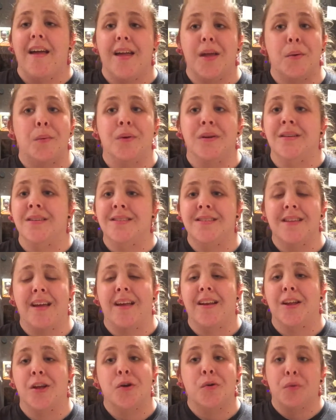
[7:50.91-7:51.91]
It is
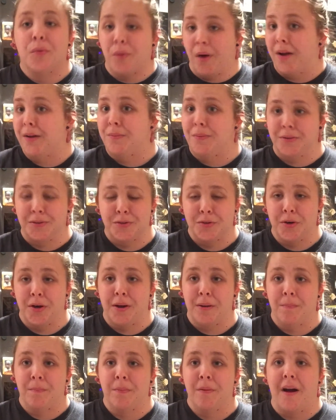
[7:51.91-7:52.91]
an incredible
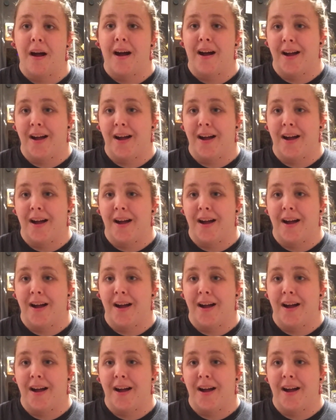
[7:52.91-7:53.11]
trip.